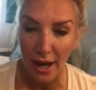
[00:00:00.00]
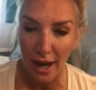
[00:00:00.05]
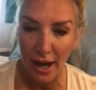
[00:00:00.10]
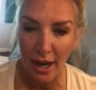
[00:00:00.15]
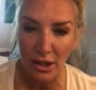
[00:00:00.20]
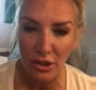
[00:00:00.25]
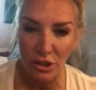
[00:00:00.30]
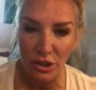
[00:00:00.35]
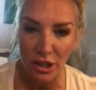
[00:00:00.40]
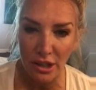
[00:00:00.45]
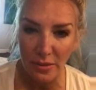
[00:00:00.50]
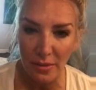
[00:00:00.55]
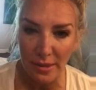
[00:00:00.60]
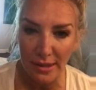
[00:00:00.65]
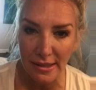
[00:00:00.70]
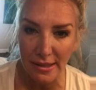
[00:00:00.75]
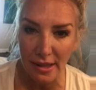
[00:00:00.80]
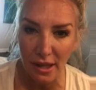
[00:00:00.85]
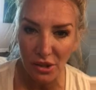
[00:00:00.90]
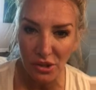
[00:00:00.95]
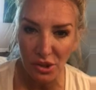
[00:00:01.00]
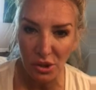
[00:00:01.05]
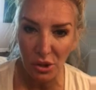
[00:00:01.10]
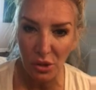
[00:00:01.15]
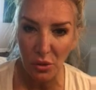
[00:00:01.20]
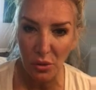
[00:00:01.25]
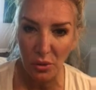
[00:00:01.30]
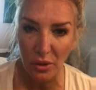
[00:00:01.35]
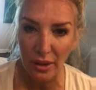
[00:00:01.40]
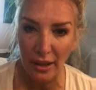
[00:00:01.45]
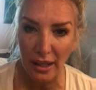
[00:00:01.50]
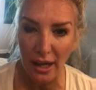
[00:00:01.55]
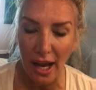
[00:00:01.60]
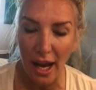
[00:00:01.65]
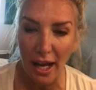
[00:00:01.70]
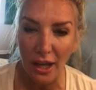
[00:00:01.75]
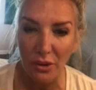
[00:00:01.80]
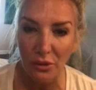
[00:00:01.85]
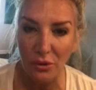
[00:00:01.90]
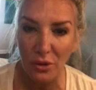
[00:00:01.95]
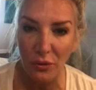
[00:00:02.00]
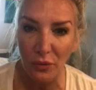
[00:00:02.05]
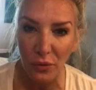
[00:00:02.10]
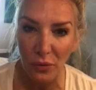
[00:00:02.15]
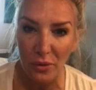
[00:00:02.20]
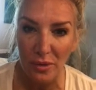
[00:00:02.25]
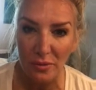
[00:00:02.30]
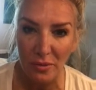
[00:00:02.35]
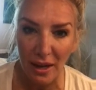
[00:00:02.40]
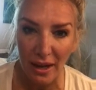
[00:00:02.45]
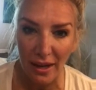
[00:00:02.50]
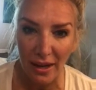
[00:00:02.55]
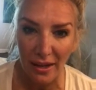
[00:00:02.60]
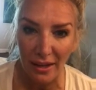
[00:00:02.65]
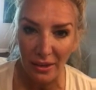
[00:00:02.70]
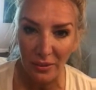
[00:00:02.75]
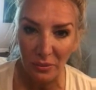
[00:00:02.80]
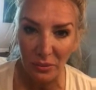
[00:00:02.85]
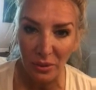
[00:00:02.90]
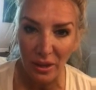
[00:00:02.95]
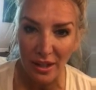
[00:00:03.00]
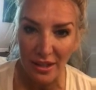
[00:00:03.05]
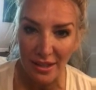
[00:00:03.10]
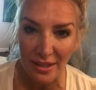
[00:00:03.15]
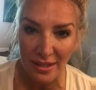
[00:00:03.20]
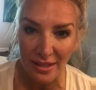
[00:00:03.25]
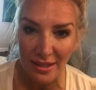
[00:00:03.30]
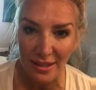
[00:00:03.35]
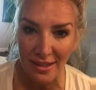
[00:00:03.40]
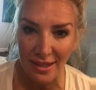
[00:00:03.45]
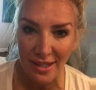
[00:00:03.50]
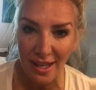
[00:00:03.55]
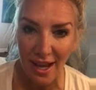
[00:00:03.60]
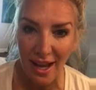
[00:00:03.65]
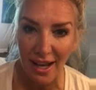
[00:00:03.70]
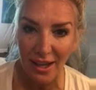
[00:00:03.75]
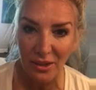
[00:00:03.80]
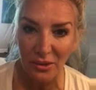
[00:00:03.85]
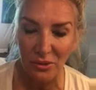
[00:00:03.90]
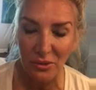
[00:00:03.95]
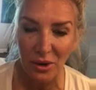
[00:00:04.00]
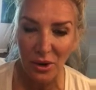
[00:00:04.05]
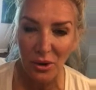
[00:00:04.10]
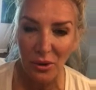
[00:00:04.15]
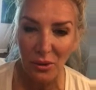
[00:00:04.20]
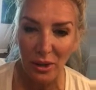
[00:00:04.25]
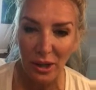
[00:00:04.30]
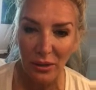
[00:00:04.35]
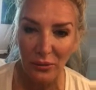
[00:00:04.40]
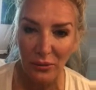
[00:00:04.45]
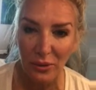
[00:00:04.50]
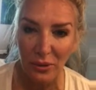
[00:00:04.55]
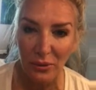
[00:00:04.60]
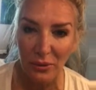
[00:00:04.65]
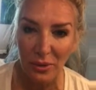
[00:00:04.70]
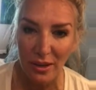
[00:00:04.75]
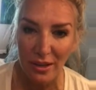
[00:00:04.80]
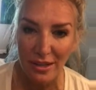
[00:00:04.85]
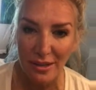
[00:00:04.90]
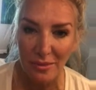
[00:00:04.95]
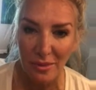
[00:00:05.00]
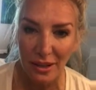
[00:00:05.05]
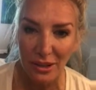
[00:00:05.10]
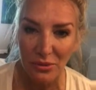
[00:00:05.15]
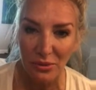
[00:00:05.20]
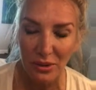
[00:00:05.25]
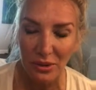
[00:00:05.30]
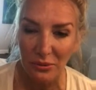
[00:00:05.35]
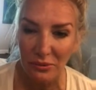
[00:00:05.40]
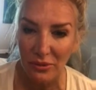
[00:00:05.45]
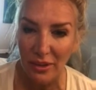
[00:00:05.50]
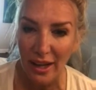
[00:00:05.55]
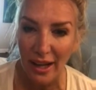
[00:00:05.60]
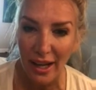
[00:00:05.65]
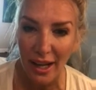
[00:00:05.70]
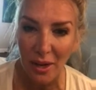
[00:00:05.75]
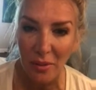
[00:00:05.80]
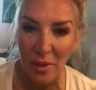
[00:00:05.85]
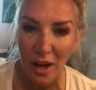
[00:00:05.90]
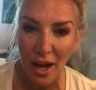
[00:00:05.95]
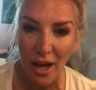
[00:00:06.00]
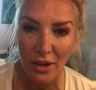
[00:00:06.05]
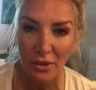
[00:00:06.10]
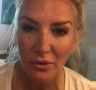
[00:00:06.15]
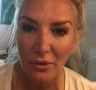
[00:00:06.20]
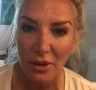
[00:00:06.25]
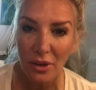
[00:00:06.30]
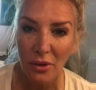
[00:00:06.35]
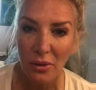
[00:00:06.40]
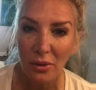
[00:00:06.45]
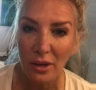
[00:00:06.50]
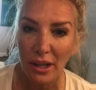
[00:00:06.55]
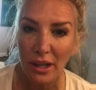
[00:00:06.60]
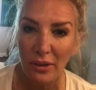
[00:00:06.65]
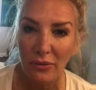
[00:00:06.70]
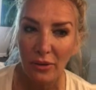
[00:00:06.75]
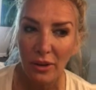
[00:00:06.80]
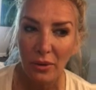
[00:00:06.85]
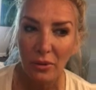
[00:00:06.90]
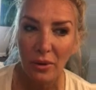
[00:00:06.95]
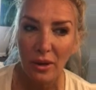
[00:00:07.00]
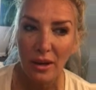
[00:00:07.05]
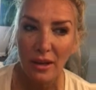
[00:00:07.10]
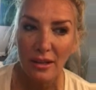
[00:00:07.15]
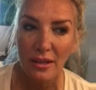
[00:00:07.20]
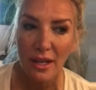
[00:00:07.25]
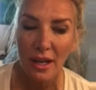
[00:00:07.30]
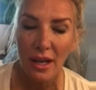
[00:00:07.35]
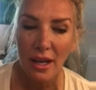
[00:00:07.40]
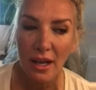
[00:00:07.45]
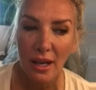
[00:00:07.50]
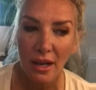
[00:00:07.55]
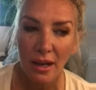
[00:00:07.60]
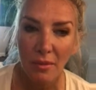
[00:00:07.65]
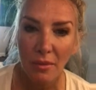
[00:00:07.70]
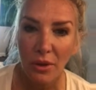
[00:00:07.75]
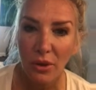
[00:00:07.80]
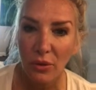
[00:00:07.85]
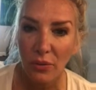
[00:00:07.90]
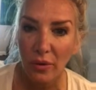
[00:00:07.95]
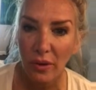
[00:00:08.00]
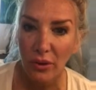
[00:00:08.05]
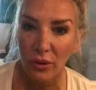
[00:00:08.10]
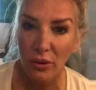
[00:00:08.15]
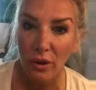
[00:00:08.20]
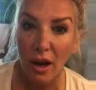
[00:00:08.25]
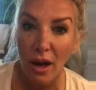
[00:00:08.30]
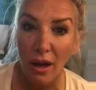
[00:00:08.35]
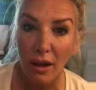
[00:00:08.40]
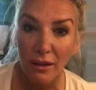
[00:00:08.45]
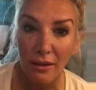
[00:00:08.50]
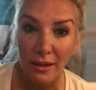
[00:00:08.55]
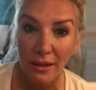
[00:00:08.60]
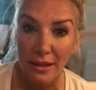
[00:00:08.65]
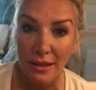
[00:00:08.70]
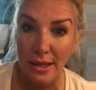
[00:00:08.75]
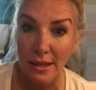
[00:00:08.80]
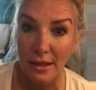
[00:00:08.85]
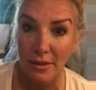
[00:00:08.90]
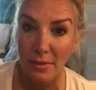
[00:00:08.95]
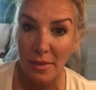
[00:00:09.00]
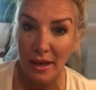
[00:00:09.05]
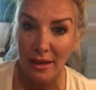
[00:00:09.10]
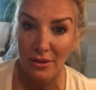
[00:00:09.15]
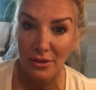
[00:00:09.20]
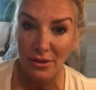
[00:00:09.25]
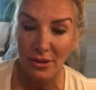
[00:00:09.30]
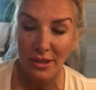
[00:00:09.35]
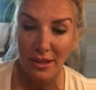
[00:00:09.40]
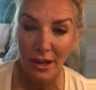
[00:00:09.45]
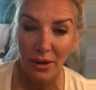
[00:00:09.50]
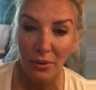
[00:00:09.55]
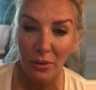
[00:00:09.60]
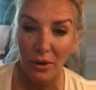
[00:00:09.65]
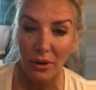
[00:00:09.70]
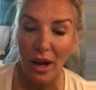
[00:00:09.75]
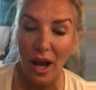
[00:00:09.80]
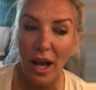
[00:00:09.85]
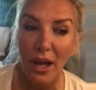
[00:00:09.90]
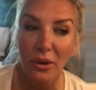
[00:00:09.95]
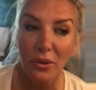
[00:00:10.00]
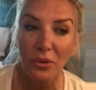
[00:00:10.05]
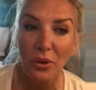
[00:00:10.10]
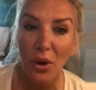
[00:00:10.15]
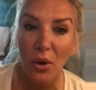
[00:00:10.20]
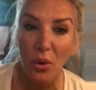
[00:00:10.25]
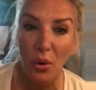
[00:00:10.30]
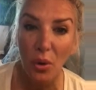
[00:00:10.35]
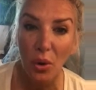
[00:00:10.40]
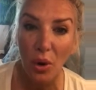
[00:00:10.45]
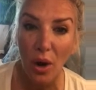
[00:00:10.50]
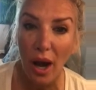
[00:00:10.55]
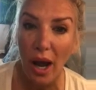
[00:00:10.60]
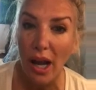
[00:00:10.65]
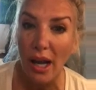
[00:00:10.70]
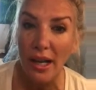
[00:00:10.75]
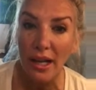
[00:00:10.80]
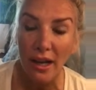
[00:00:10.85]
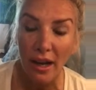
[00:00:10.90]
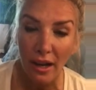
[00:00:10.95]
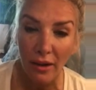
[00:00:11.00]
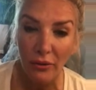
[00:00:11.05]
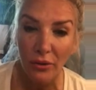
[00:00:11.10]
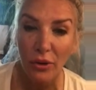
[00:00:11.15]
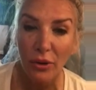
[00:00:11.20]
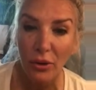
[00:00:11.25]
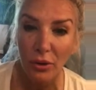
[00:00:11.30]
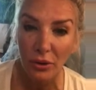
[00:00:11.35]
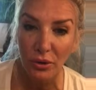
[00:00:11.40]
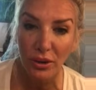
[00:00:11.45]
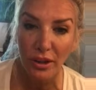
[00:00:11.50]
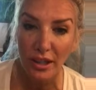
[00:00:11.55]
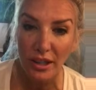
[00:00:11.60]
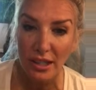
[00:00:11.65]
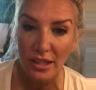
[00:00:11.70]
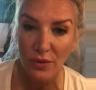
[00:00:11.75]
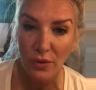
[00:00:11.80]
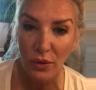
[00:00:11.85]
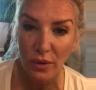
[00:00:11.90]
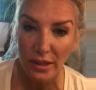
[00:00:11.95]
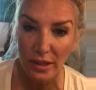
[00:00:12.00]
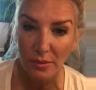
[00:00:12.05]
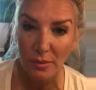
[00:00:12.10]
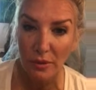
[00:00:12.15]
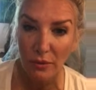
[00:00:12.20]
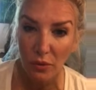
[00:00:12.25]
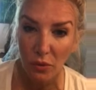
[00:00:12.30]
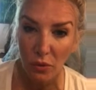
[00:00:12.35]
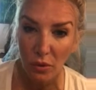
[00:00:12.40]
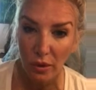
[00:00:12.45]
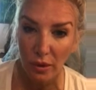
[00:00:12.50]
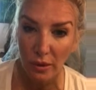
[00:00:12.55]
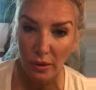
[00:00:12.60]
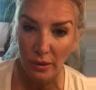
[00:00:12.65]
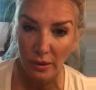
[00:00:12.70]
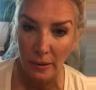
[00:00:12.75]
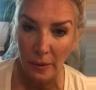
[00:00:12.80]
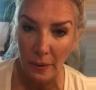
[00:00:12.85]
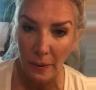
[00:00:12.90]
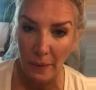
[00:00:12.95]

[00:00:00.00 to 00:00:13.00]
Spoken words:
And just with such authority. I don't know if it was my I am presence. I don't know if it was my twin flame. I don't know if it was Mother, Father, God, or the Ascended Masters that I work. I don't know. I never heard this voice before.